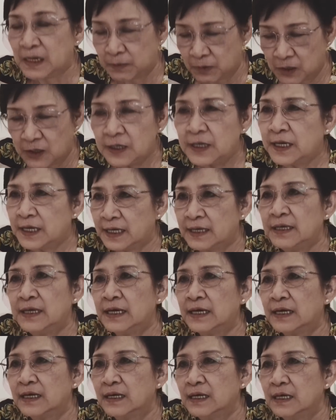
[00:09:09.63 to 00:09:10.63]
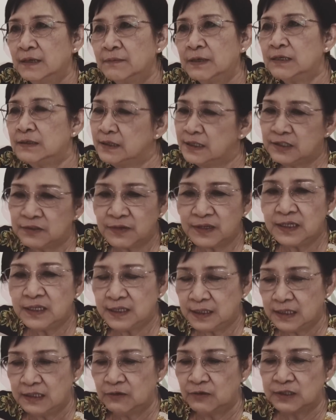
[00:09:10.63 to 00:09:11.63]
Blonde hair, yeah. But this one
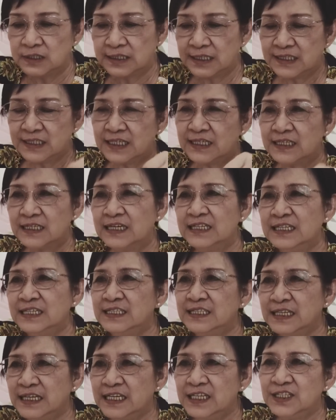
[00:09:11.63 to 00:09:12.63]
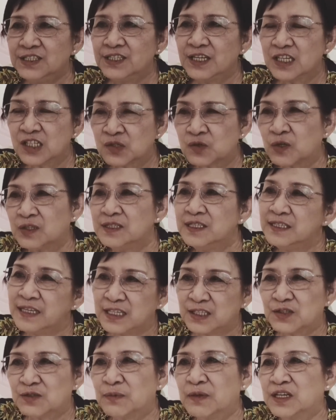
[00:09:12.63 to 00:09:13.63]
was just a little angel squatting
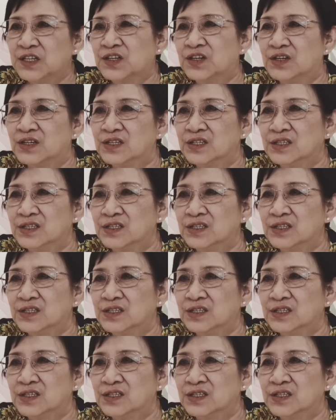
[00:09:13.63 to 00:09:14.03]
next to my dog.